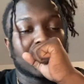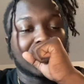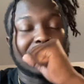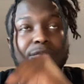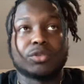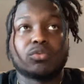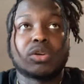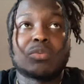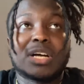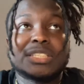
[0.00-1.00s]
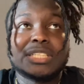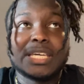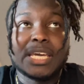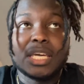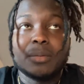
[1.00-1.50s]
if you want to watch the
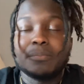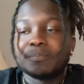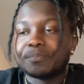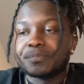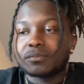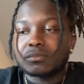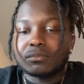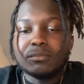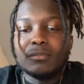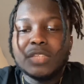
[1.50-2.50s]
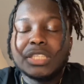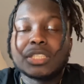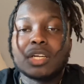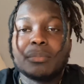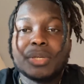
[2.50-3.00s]
game, it's
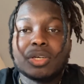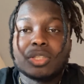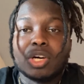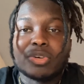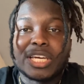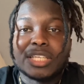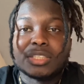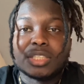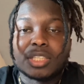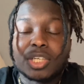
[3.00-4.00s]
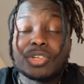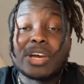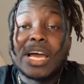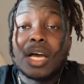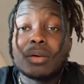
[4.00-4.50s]
gonna be on the OKC Thunder
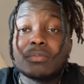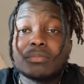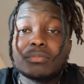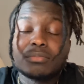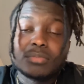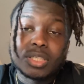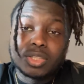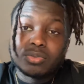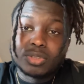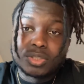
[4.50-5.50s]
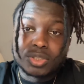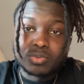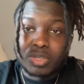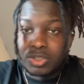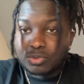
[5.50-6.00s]
app and you can just
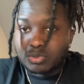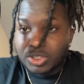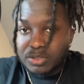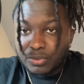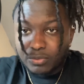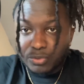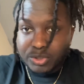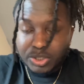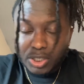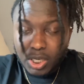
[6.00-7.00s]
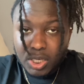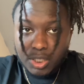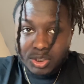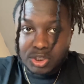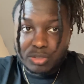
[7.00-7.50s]
watch it through there for free.
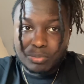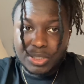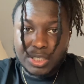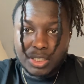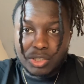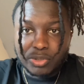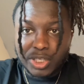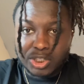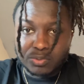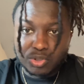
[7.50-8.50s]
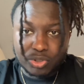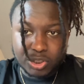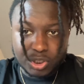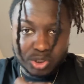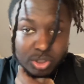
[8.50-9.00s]
It shouldn't be any location
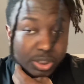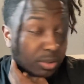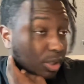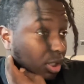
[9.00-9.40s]
restrictions on it.